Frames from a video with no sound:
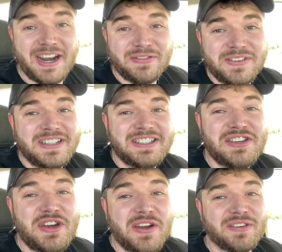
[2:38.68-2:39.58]
out of it. He's
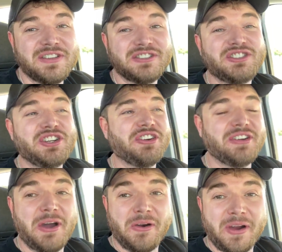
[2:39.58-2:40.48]
never this
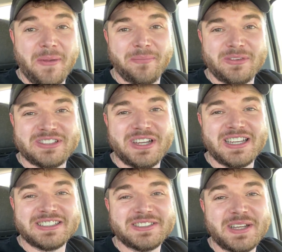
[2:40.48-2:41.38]
chill. All right, we'll see you guys in a